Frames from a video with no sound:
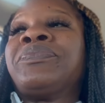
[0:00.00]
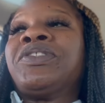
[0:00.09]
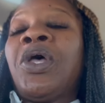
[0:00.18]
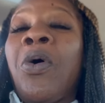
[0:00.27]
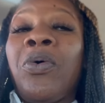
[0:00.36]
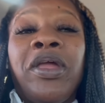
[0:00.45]

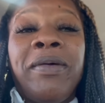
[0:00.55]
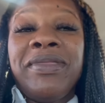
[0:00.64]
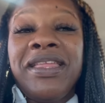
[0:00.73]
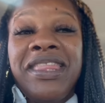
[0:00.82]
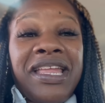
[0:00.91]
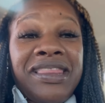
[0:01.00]
told him
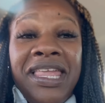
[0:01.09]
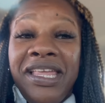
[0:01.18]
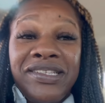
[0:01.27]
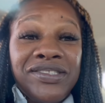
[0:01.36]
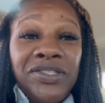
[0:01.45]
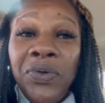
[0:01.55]
that they think
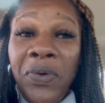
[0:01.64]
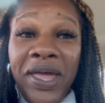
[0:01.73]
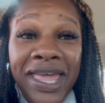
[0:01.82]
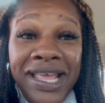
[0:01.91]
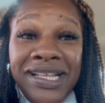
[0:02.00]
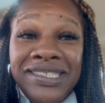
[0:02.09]
it's
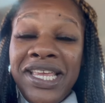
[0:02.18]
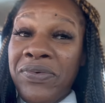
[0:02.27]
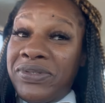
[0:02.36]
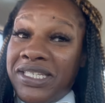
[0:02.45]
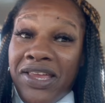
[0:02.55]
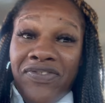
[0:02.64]
twins. He
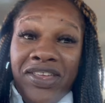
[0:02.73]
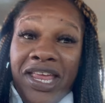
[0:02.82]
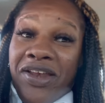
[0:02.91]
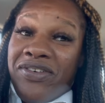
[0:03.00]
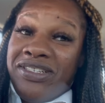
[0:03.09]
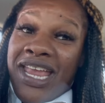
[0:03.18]
was even
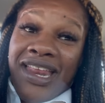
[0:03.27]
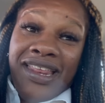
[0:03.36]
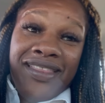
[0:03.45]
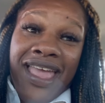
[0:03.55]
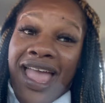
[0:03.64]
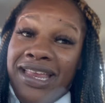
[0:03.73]
entertaining
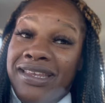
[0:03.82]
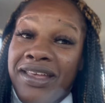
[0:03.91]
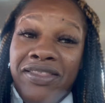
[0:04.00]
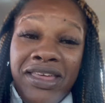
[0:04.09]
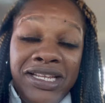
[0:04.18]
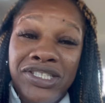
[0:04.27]
the idea
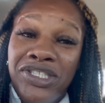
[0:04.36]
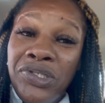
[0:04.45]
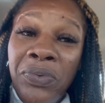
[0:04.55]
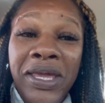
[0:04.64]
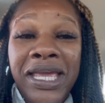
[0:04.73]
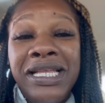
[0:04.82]
that it's
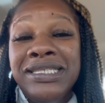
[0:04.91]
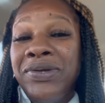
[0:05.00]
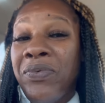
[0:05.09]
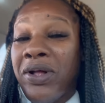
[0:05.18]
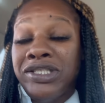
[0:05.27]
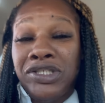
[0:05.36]
twins. He
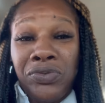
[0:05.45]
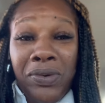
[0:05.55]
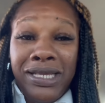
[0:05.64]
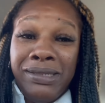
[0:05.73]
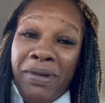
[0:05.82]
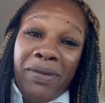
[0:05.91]
wants
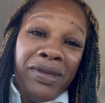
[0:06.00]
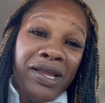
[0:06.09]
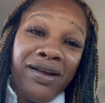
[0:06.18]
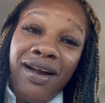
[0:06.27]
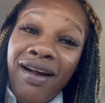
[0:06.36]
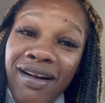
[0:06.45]
twin baby
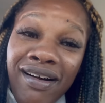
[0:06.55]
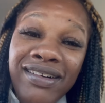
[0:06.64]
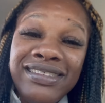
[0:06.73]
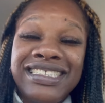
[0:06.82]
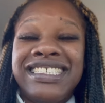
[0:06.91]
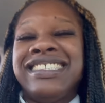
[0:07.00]

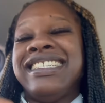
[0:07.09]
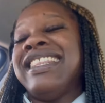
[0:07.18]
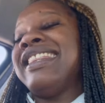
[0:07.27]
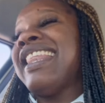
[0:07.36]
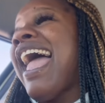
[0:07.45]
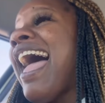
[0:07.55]
girls, this
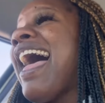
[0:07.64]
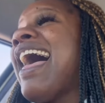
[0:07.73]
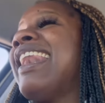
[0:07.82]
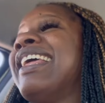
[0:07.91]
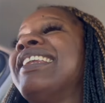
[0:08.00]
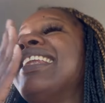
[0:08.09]
and that. And,